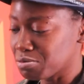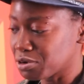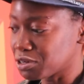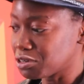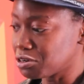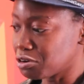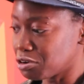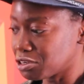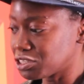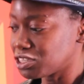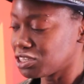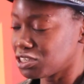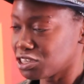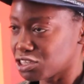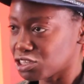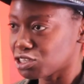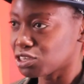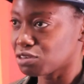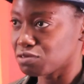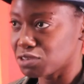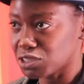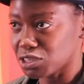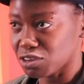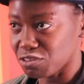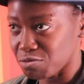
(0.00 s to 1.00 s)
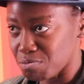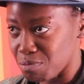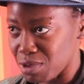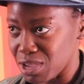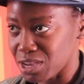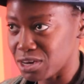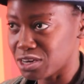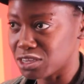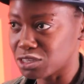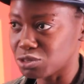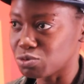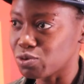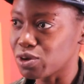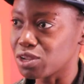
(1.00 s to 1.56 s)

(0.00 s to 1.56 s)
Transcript: but not in the service of men as